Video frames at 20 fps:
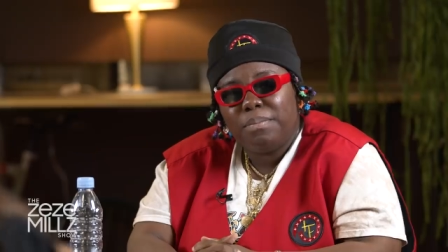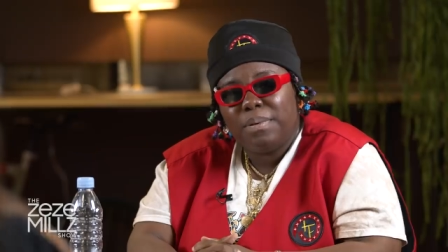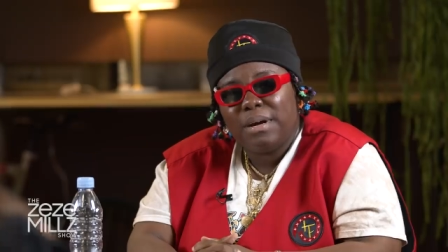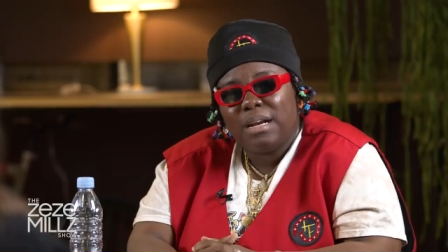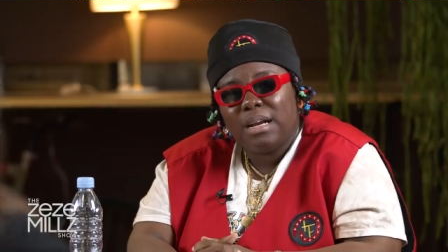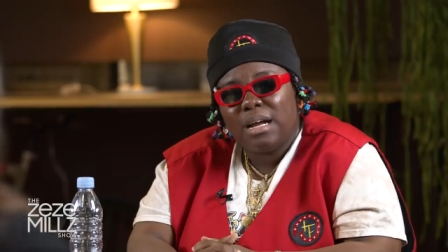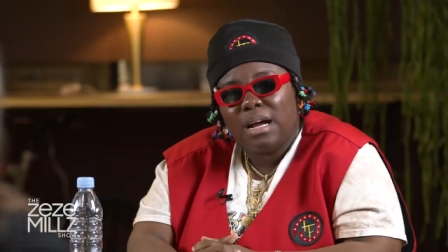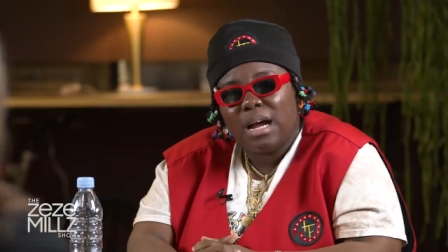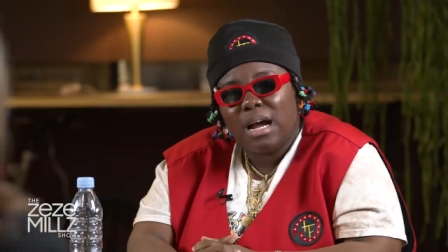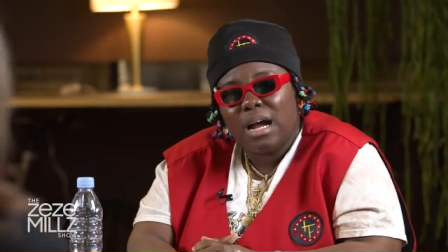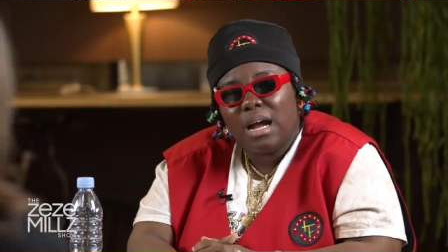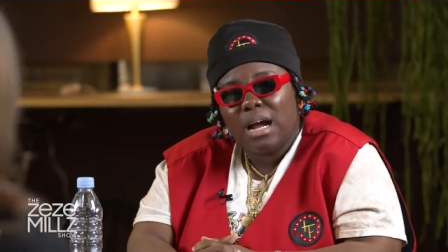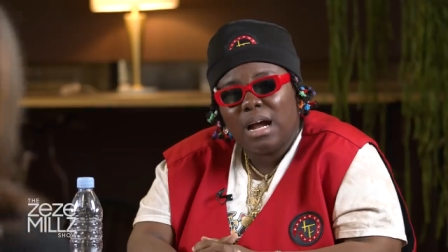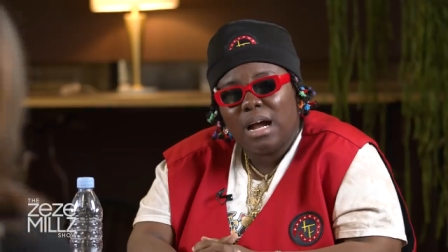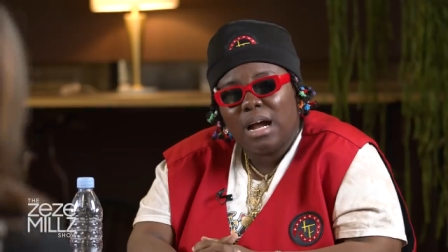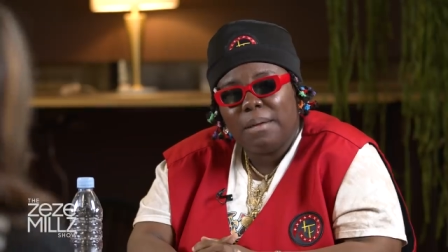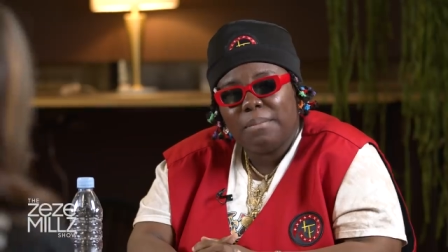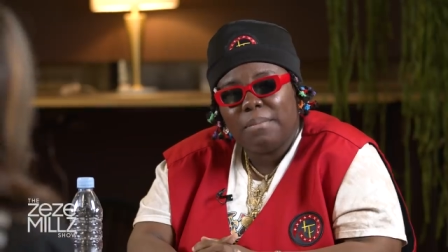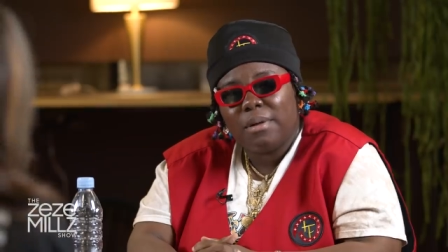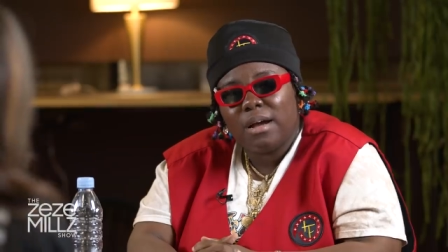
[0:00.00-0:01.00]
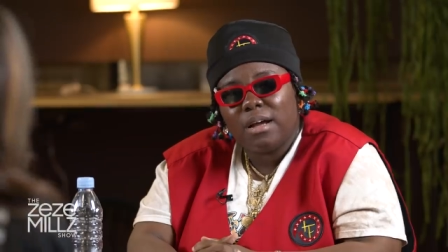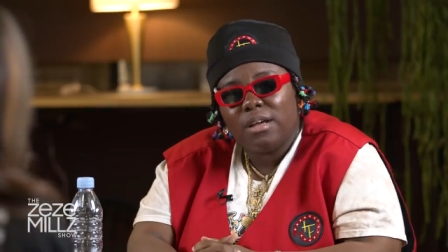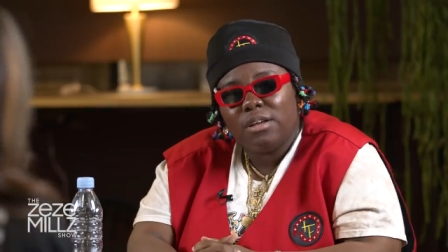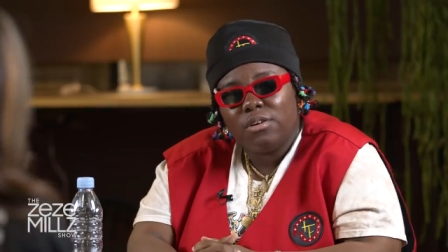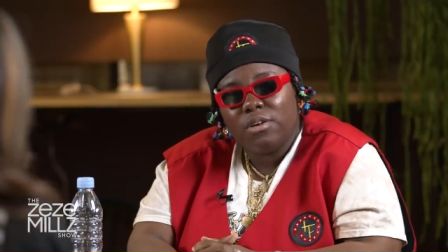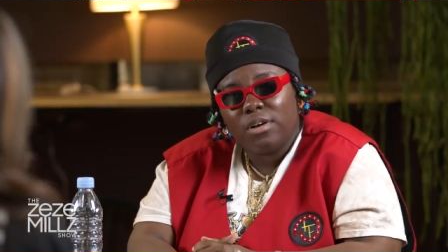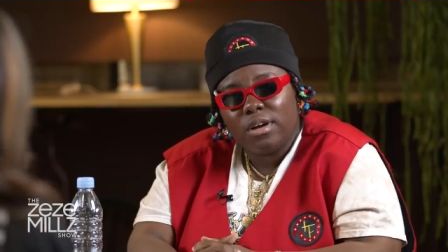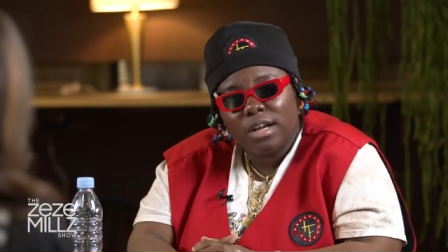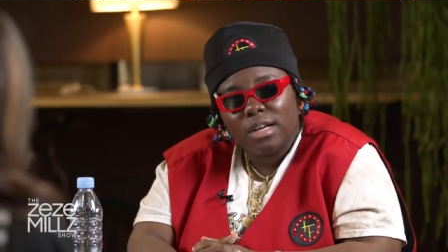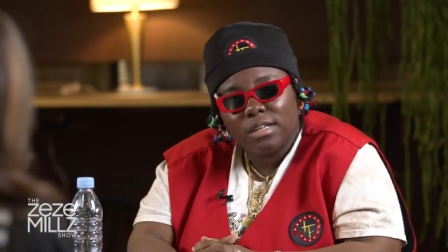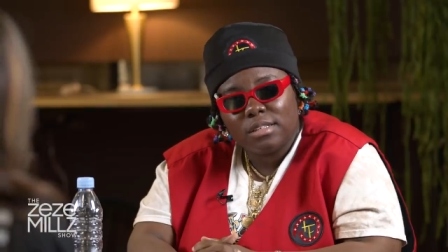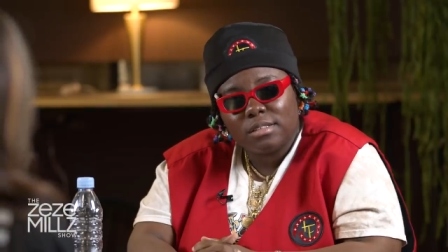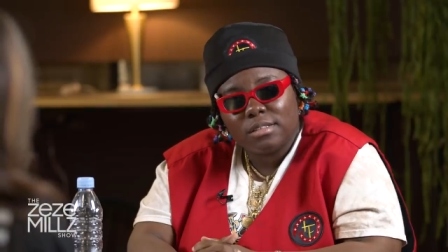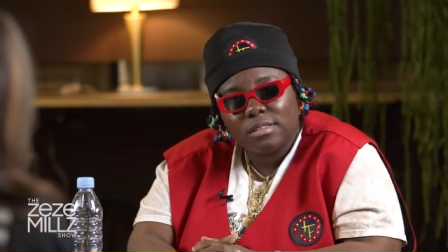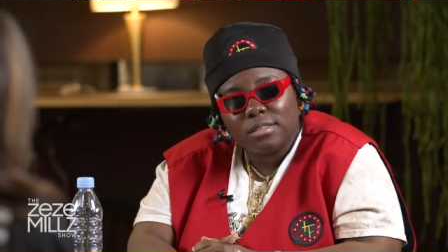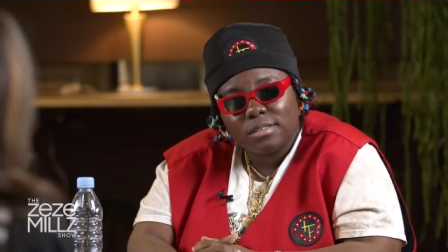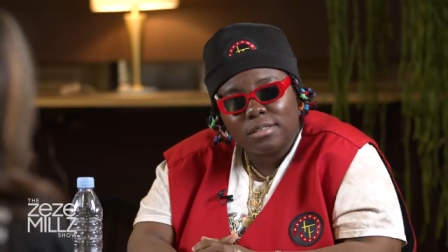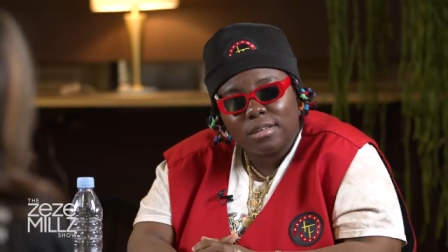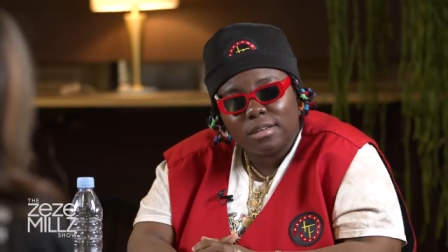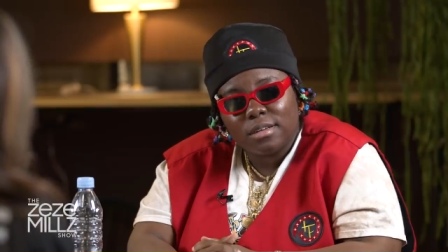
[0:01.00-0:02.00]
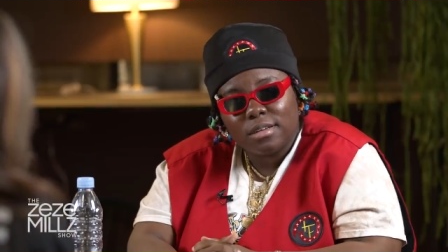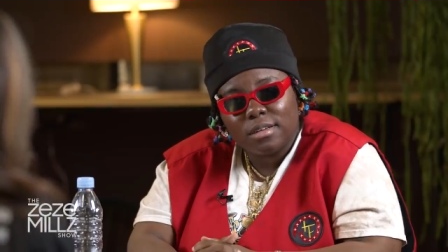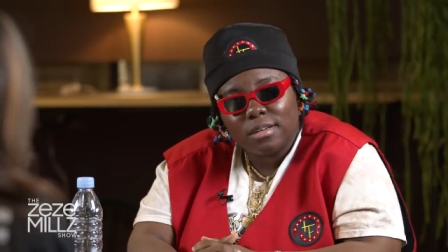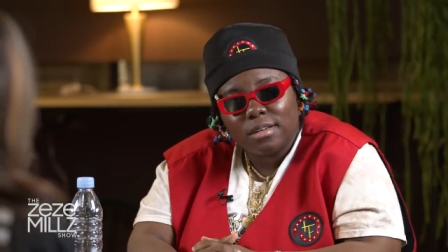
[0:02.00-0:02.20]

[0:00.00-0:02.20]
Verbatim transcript: But I'm her younger sister.